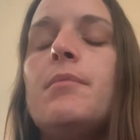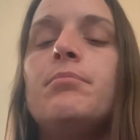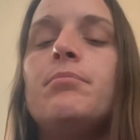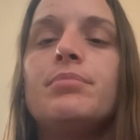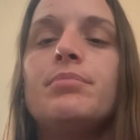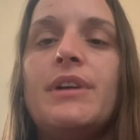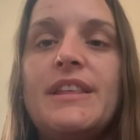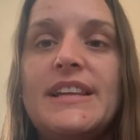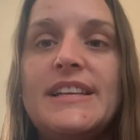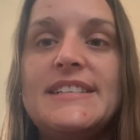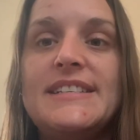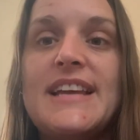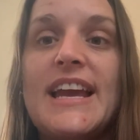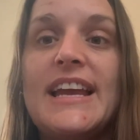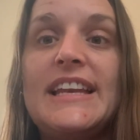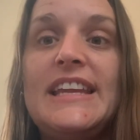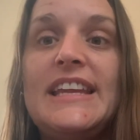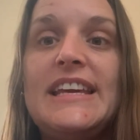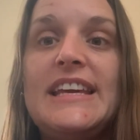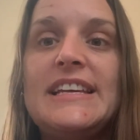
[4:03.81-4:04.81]
breathing
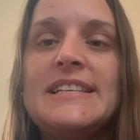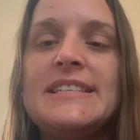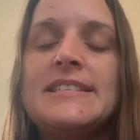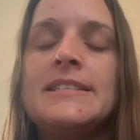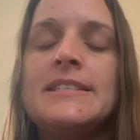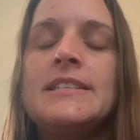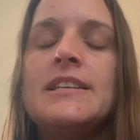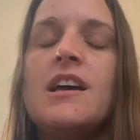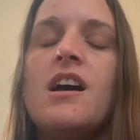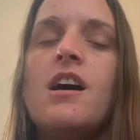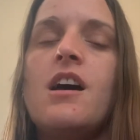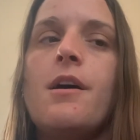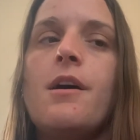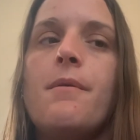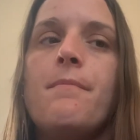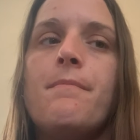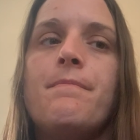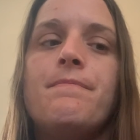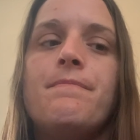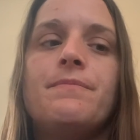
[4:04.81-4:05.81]
techniques.
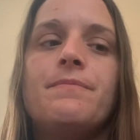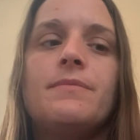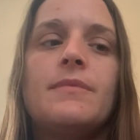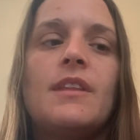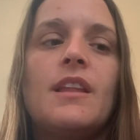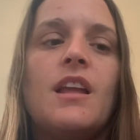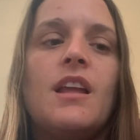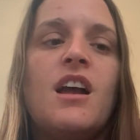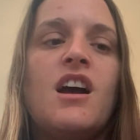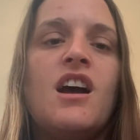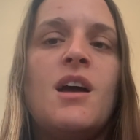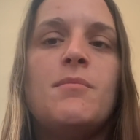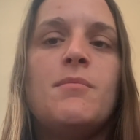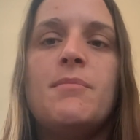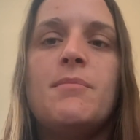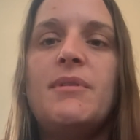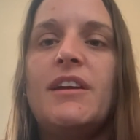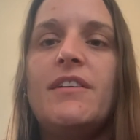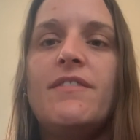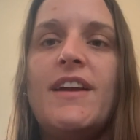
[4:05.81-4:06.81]
I'm a
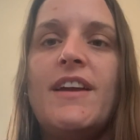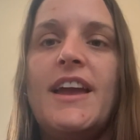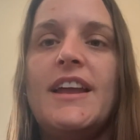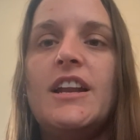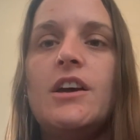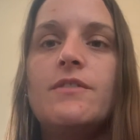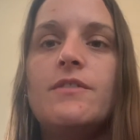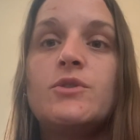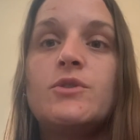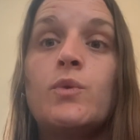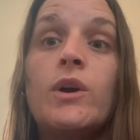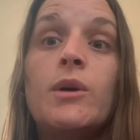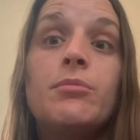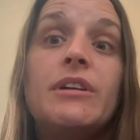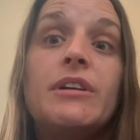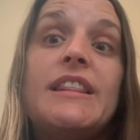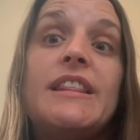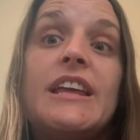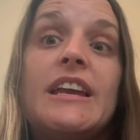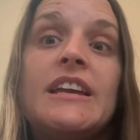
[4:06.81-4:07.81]
big fan of square
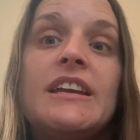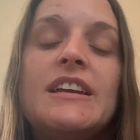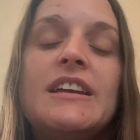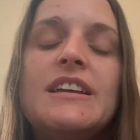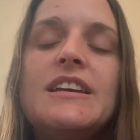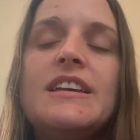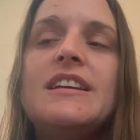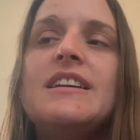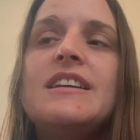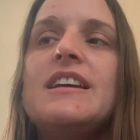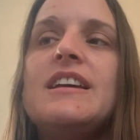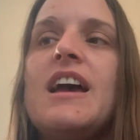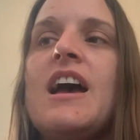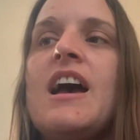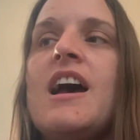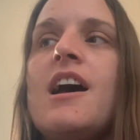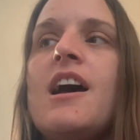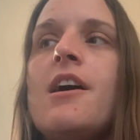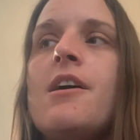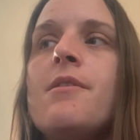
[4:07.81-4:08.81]
breathing.
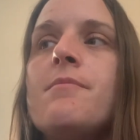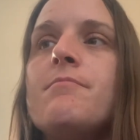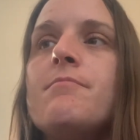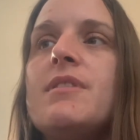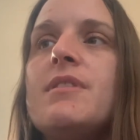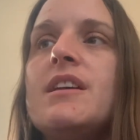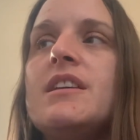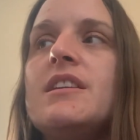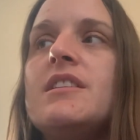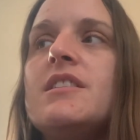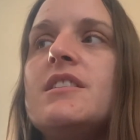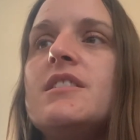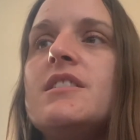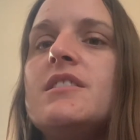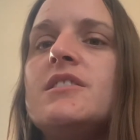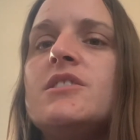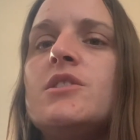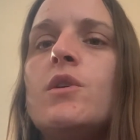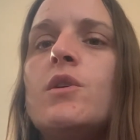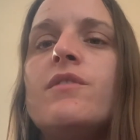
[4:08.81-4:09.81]

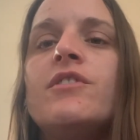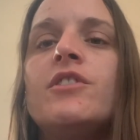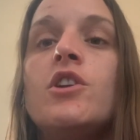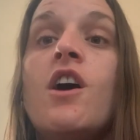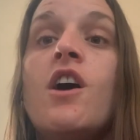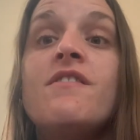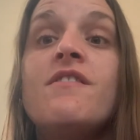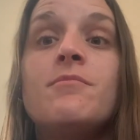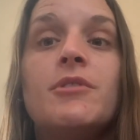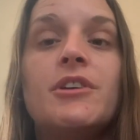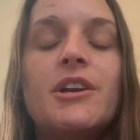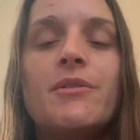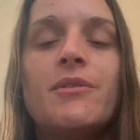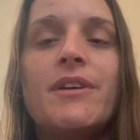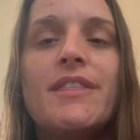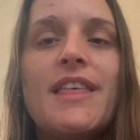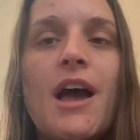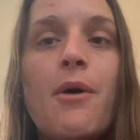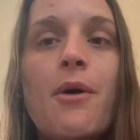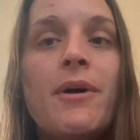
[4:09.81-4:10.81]
So if you're not familiar
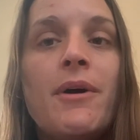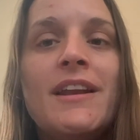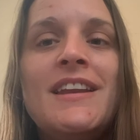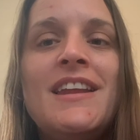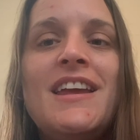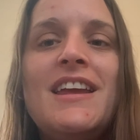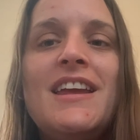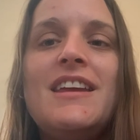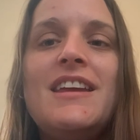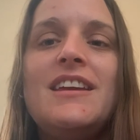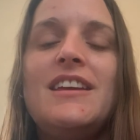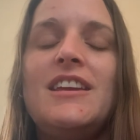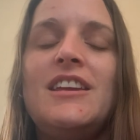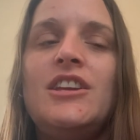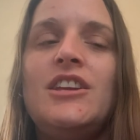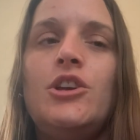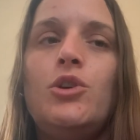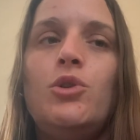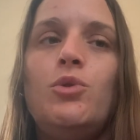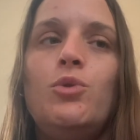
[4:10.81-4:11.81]
with that one,
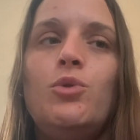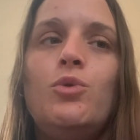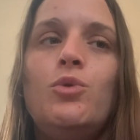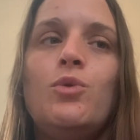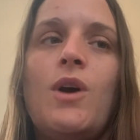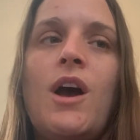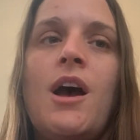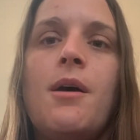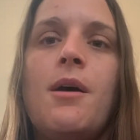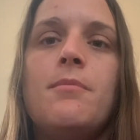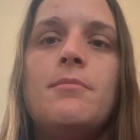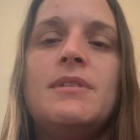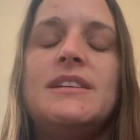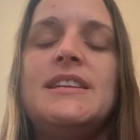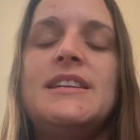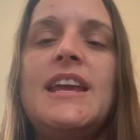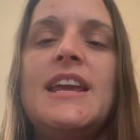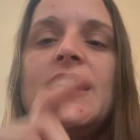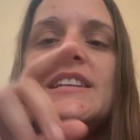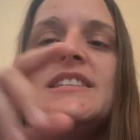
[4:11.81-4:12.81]
you
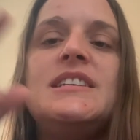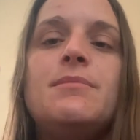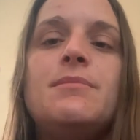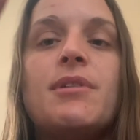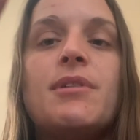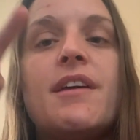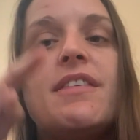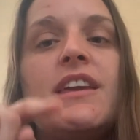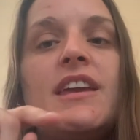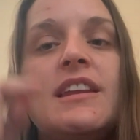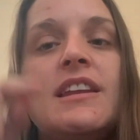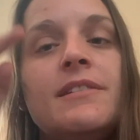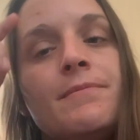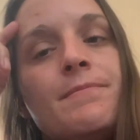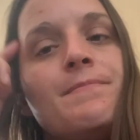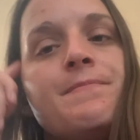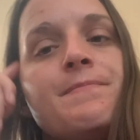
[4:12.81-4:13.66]
take a deep breath in